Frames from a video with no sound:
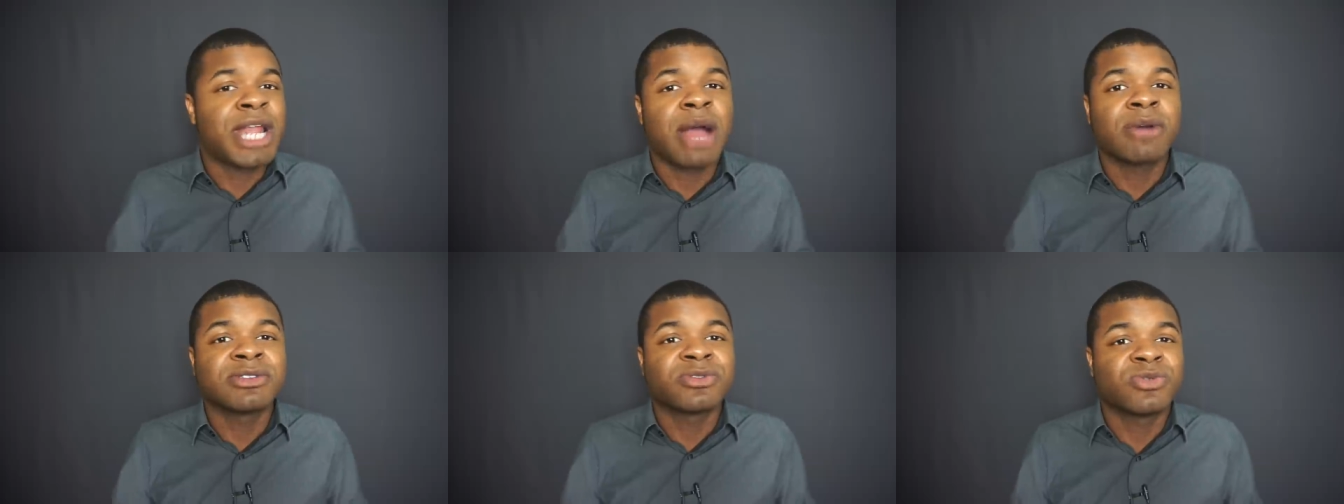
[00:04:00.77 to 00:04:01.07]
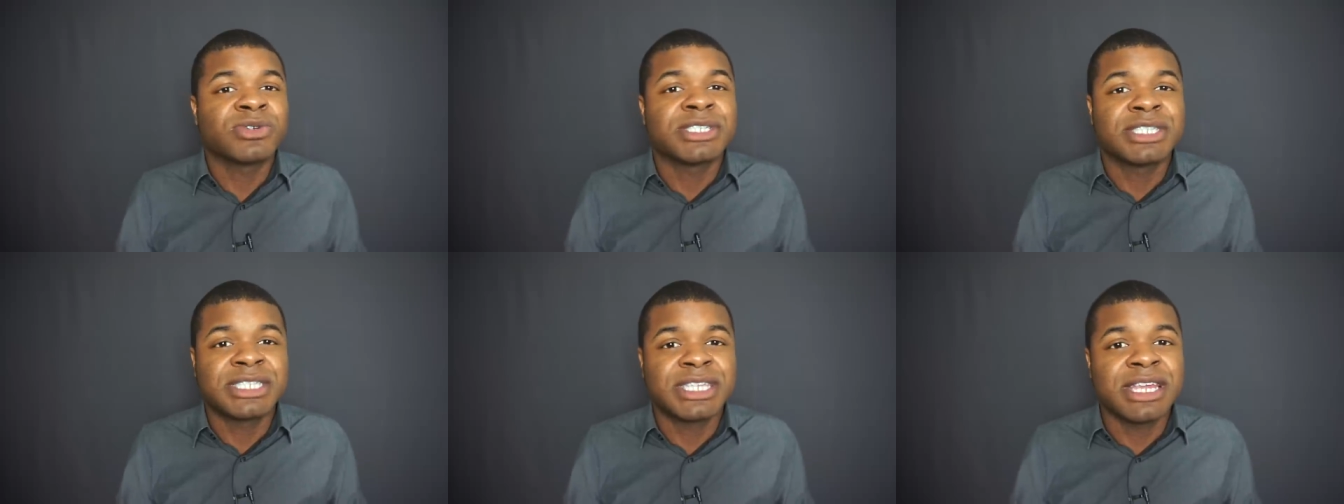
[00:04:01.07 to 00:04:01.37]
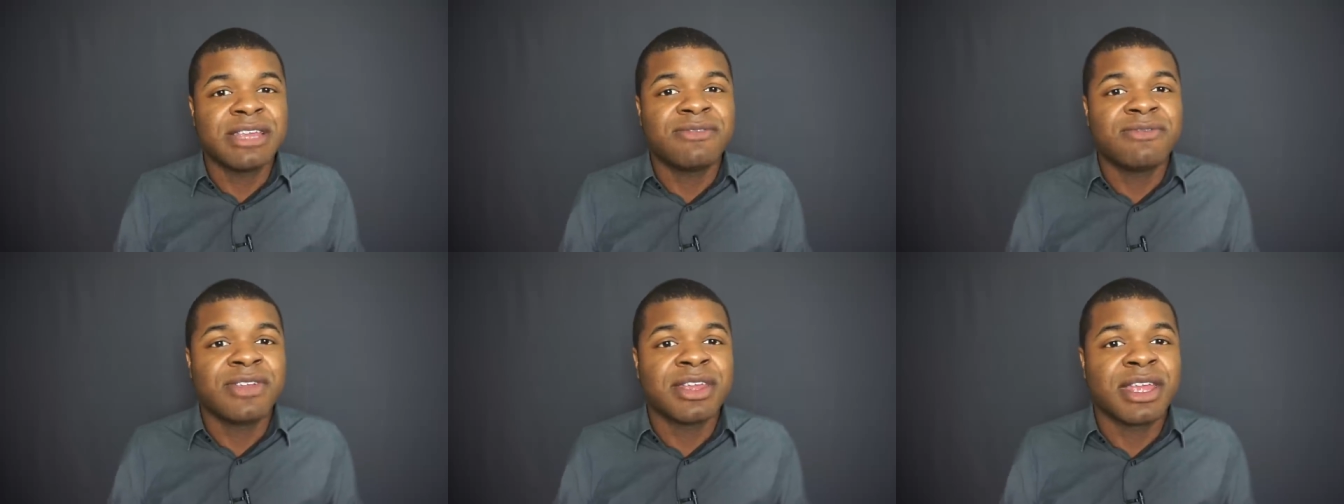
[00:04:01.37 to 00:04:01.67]
I was
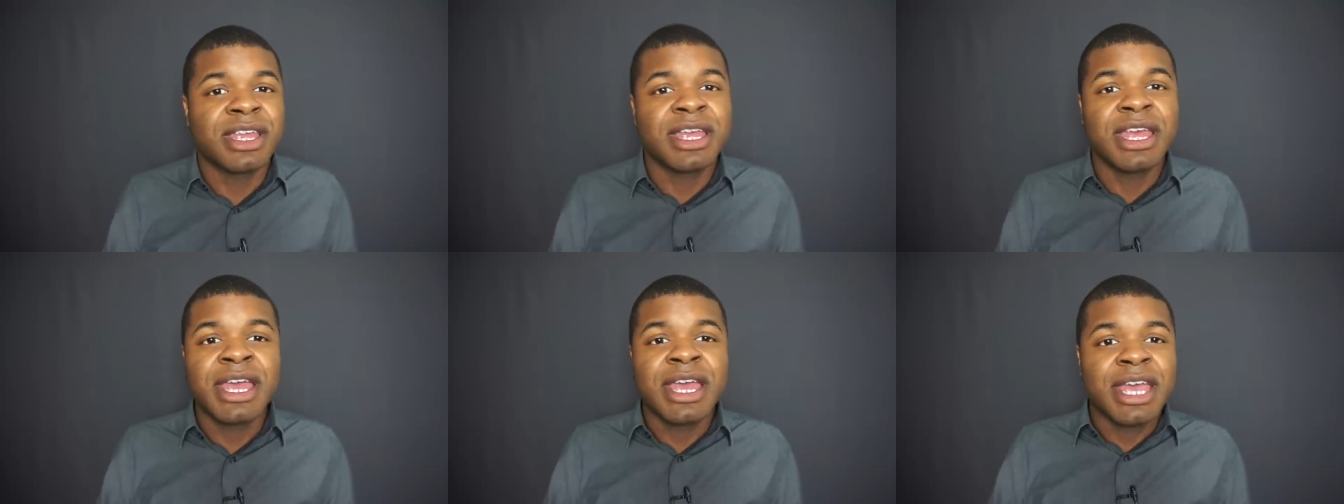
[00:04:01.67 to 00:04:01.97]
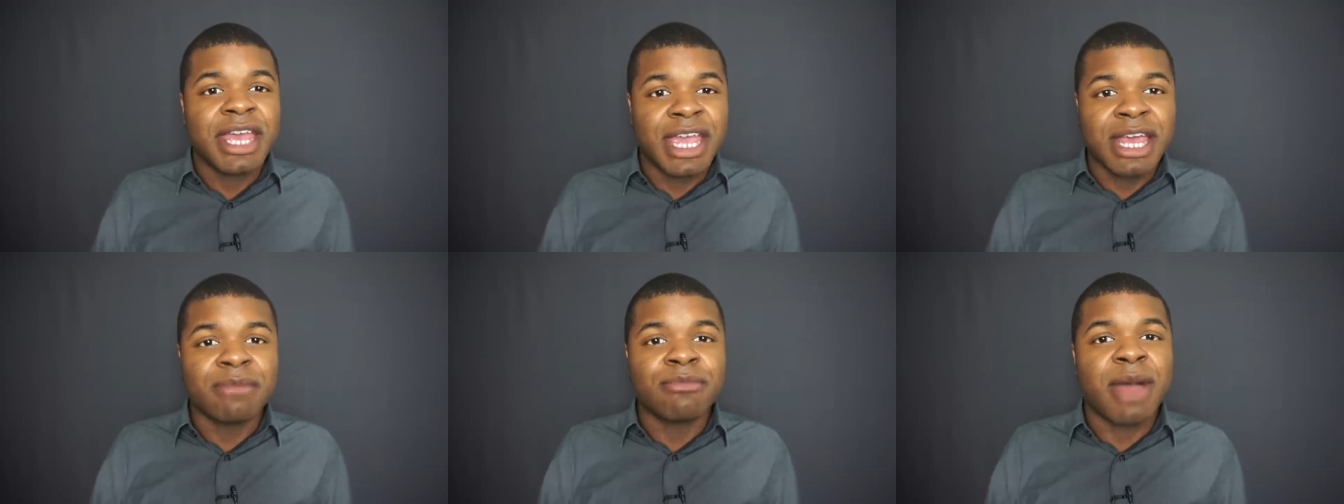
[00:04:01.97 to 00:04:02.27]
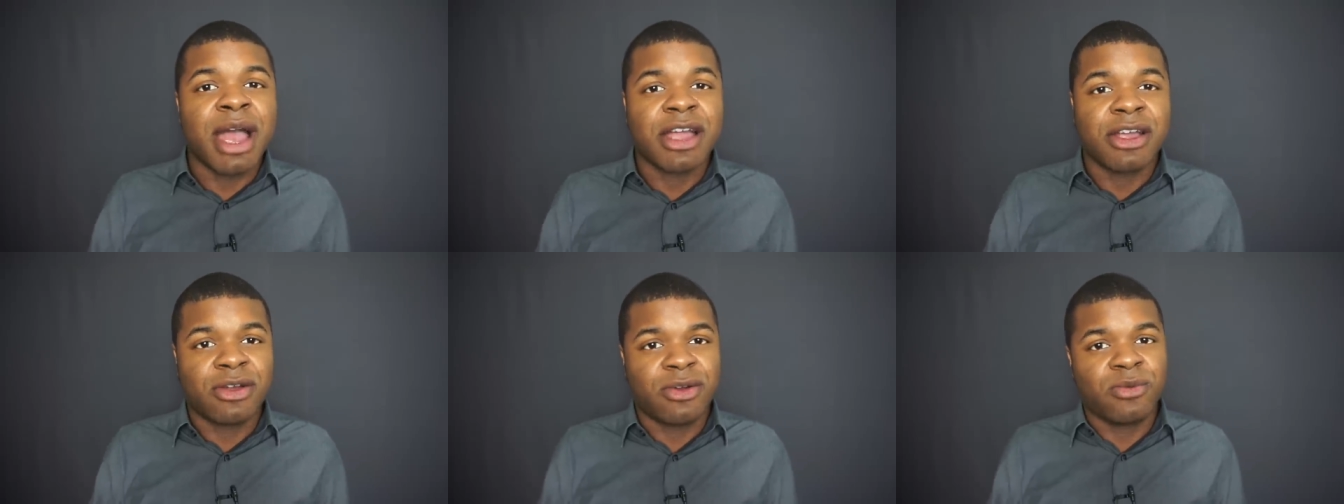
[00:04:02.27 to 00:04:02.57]
receiving in
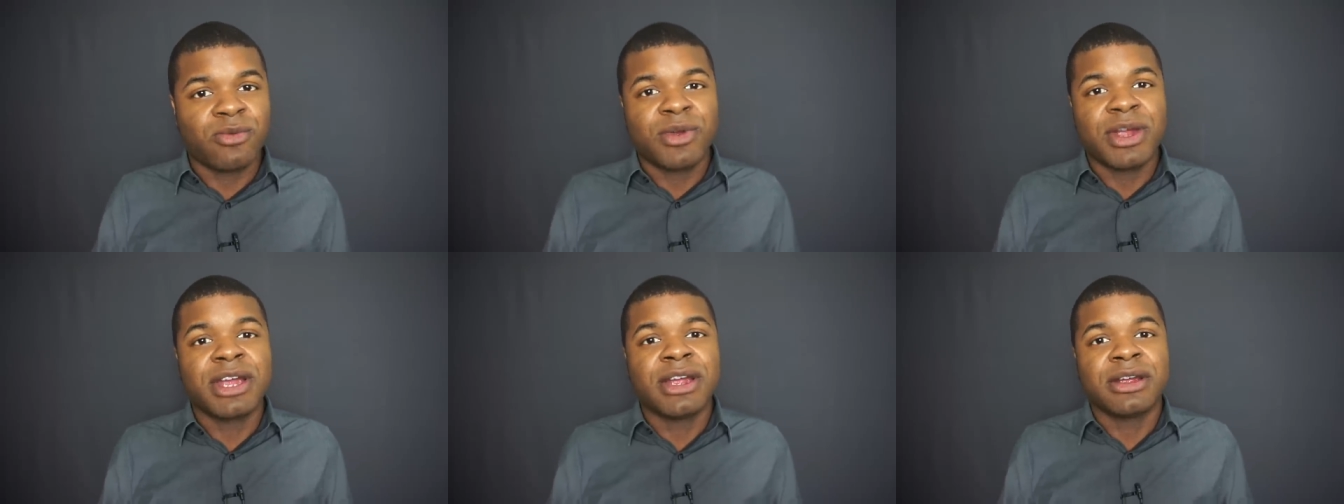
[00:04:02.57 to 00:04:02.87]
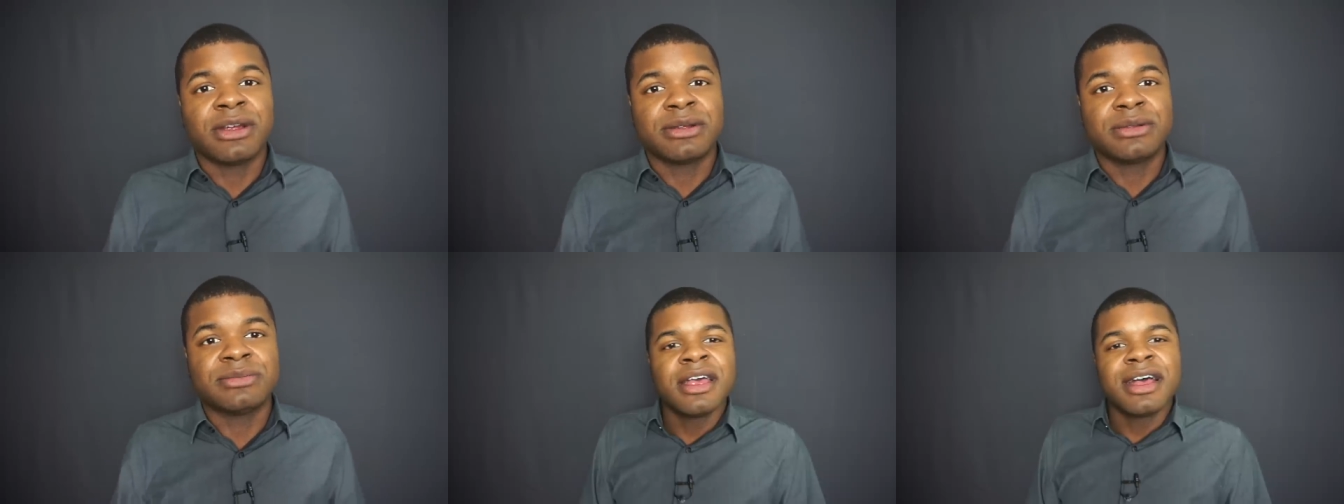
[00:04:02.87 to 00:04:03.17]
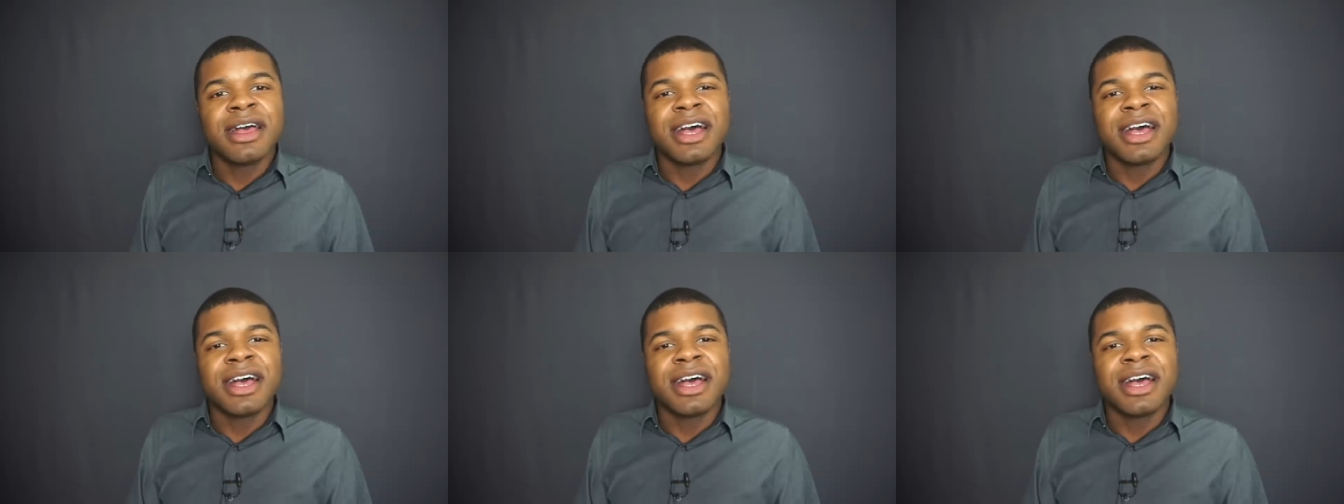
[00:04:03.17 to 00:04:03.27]
my career.